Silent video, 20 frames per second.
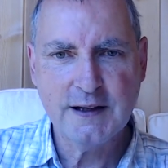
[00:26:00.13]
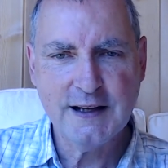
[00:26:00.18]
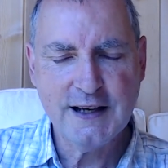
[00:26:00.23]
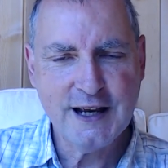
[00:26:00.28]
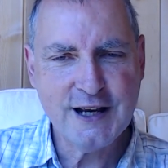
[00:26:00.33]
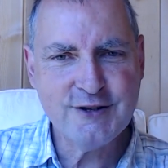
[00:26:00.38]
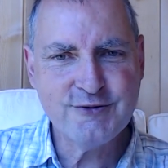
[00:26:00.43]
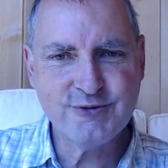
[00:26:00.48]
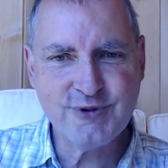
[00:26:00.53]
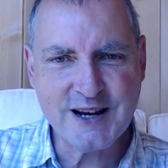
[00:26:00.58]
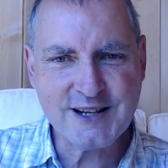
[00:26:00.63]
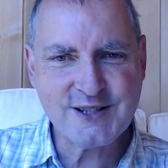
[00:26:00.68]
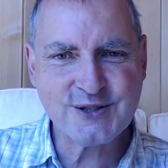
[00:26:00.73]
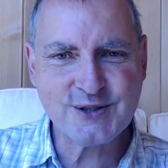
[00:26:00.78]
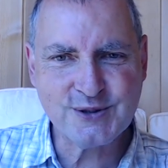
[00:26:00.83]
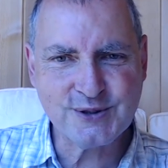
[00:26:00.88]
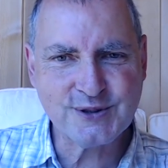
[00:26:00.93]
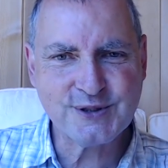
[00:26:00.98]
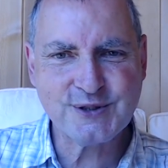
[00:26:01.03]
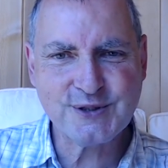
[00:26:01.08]
He
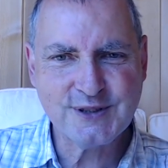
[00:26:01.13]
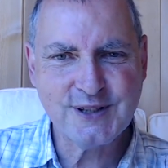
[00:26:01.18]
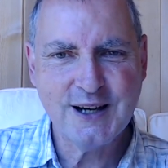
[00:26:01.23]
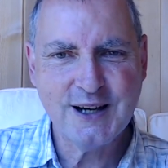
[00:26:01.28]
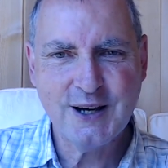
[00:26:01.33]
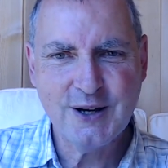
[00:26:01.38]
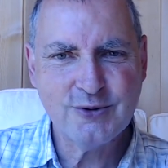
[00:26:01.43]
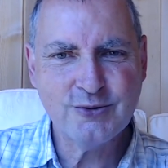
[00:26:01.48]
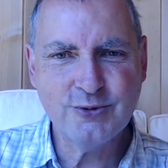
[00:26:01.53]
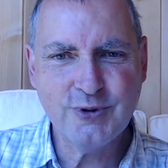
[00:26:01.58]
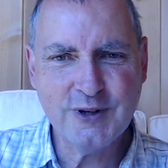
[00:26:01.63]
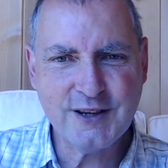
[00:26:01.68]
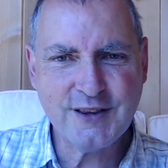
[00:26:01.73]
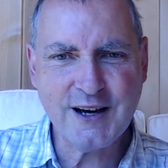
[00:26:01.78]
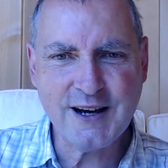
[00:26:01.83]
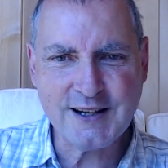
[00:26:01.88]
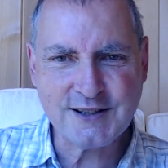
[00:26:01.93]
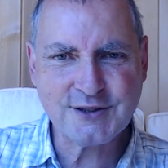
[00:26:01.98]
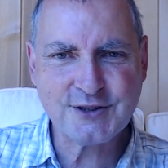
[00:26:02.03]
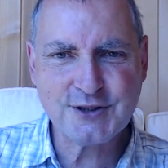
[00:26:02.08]
wrestles with
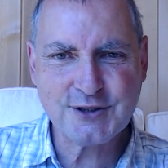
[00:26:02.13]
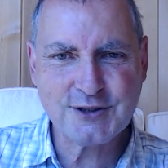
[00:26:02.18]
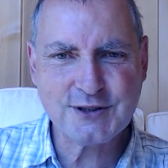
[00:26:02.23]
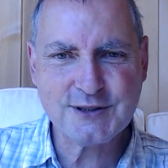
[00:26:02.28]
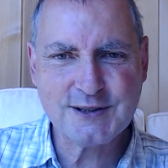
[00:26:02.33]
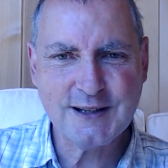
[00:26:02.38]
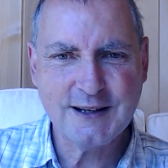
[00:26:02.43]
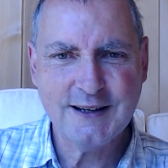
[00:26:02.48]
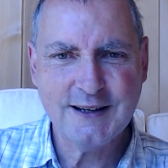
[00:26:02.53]
us